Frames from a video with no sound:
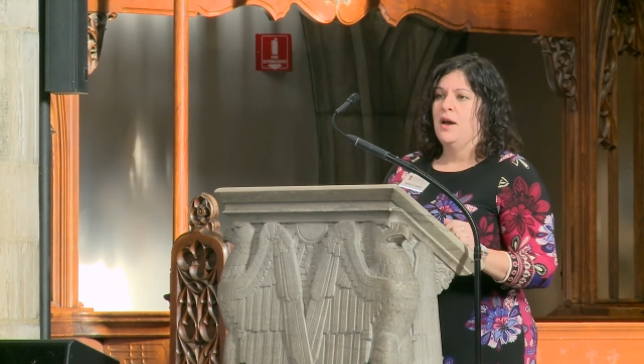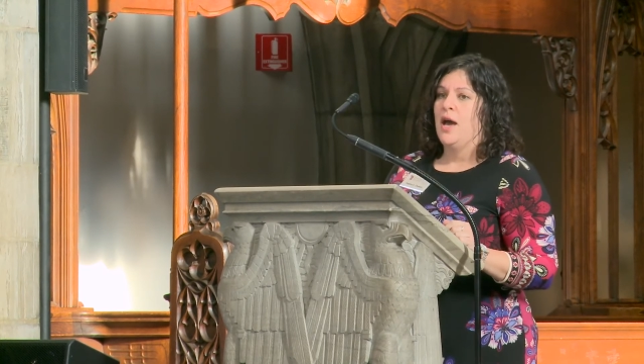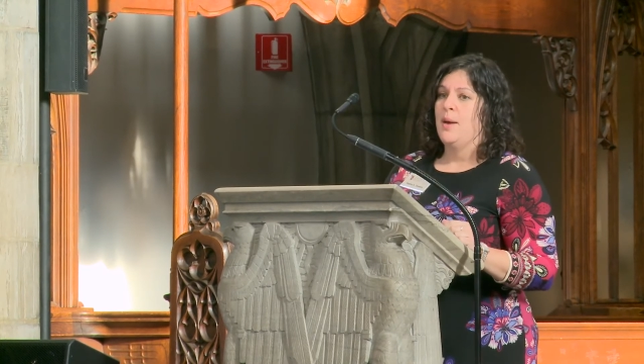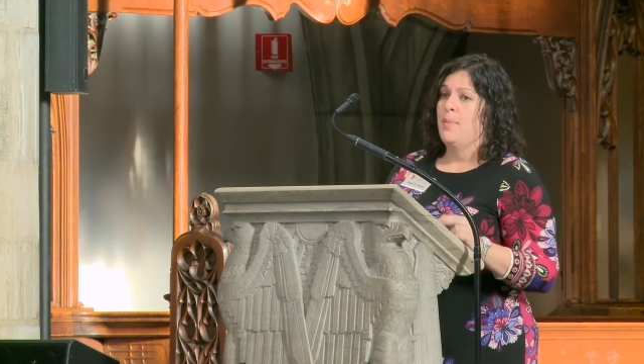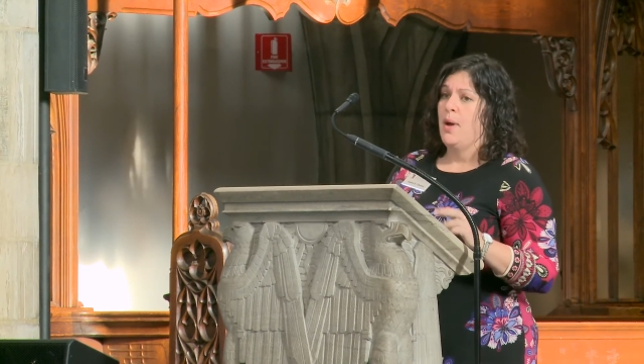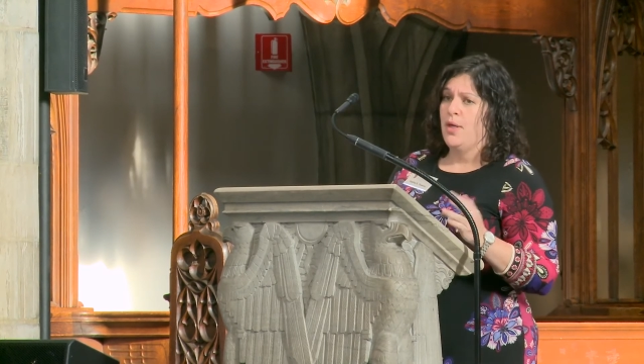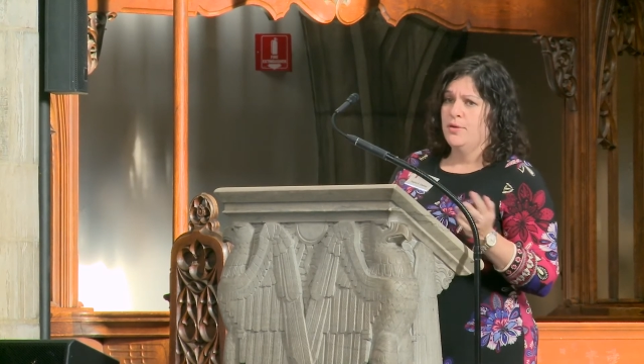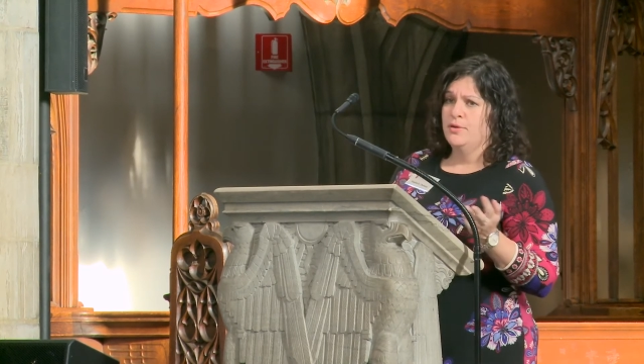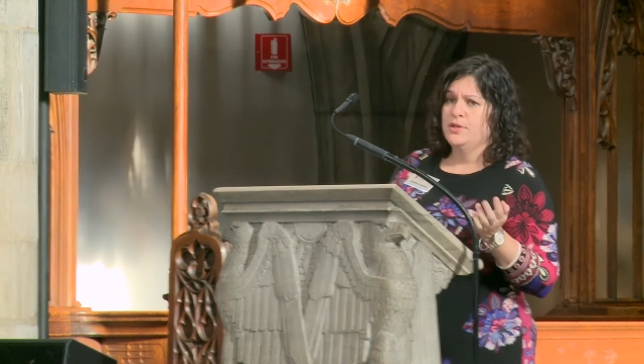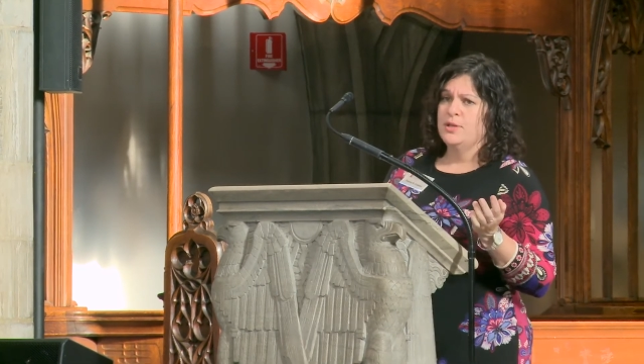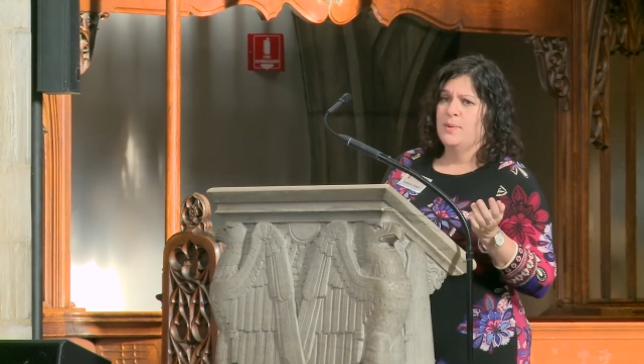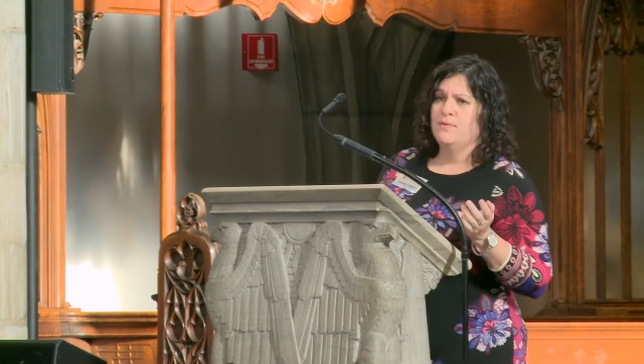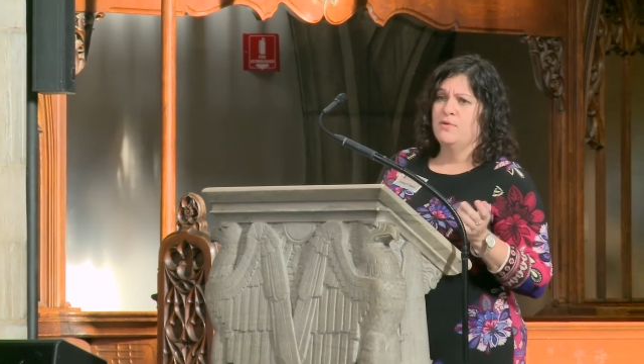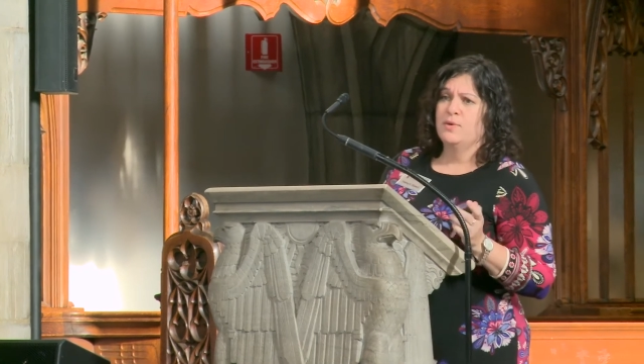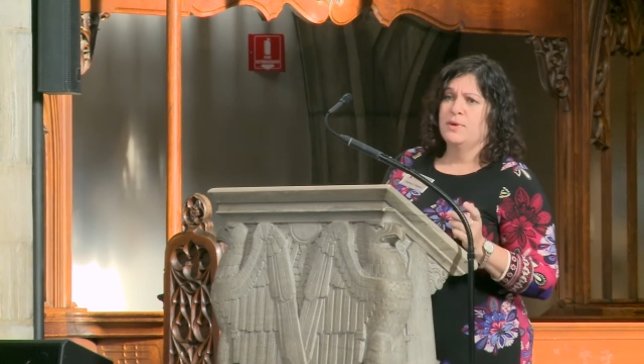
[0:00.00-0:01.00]
I bothered
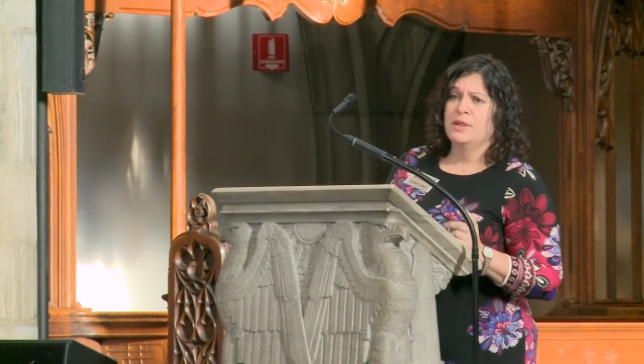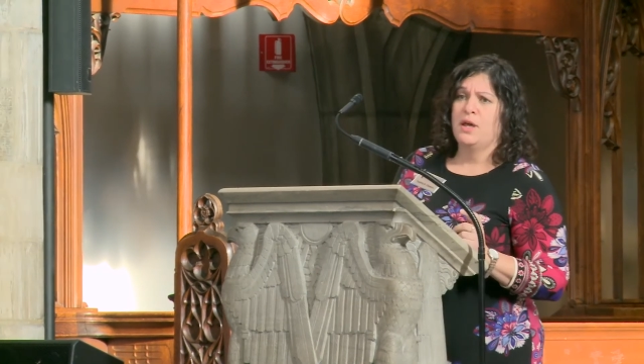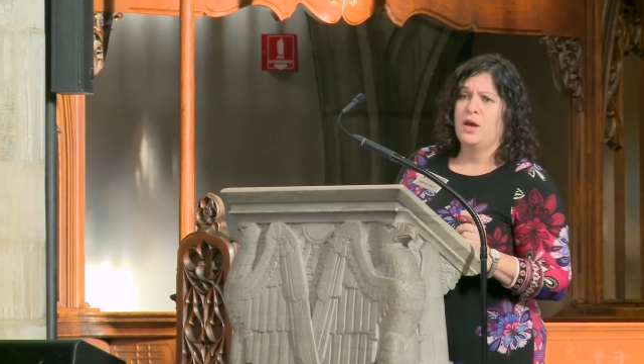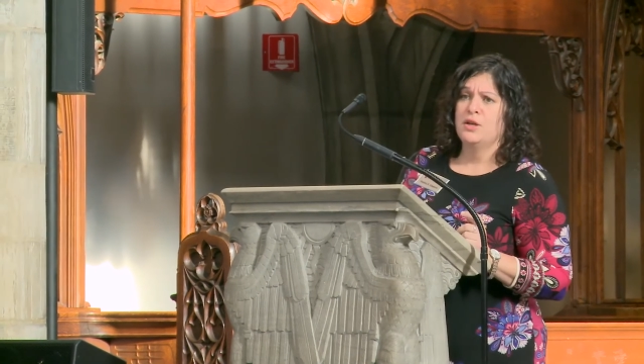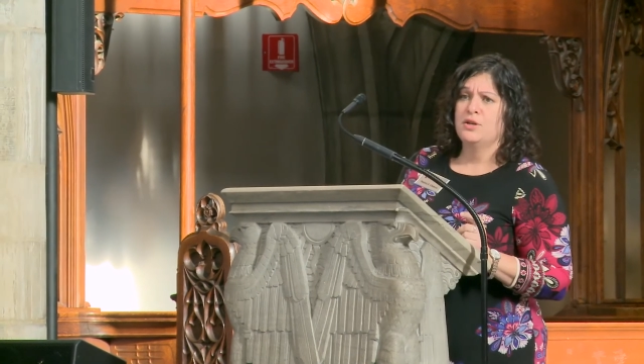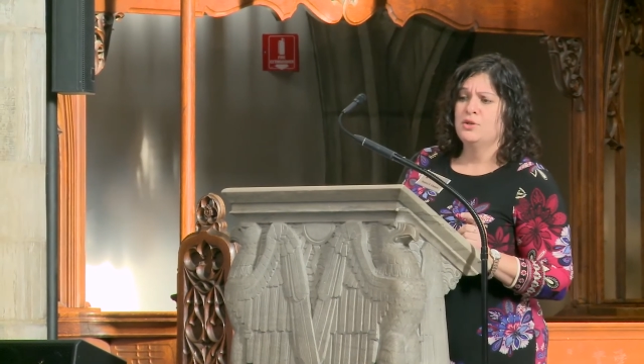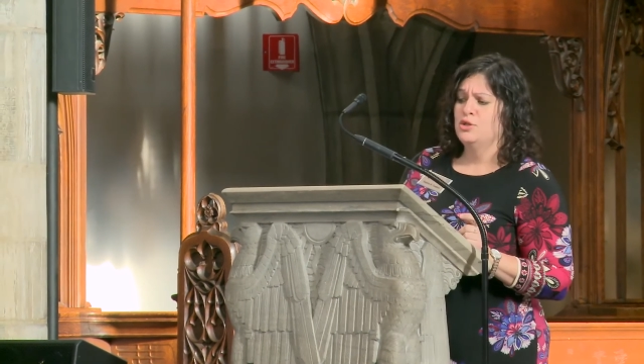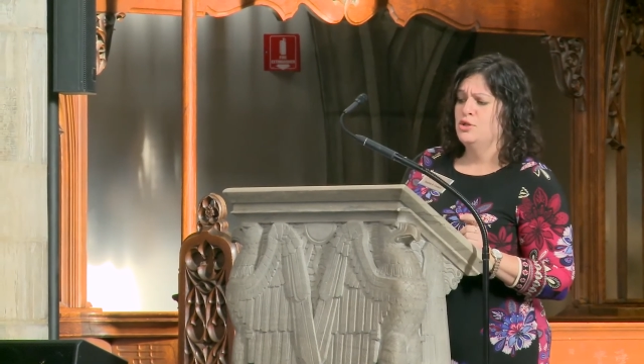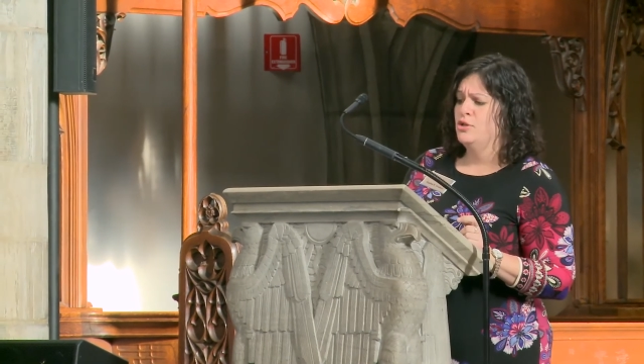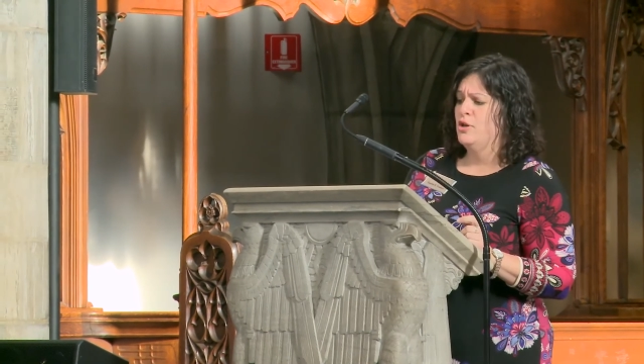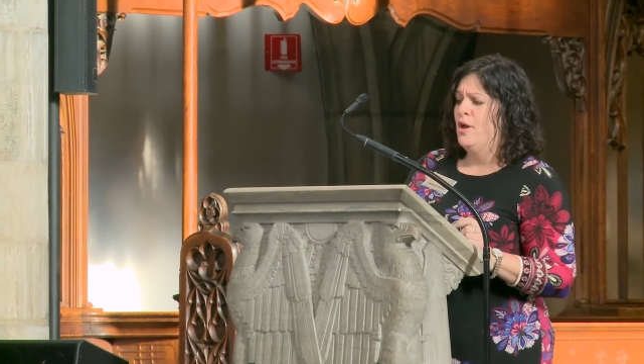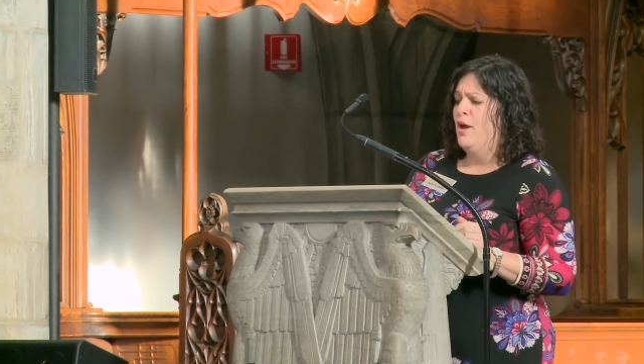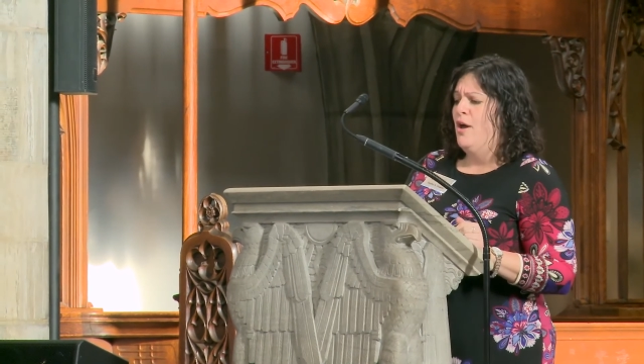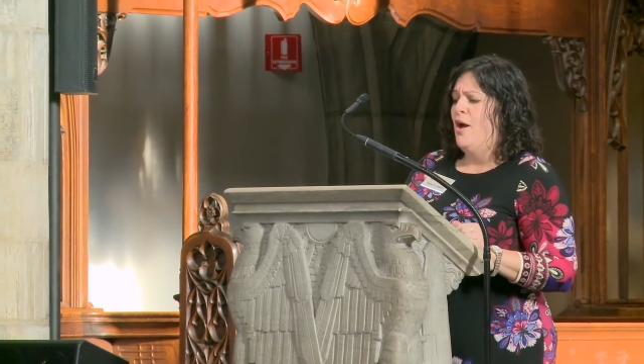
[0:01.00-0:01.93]
some of you at lunch,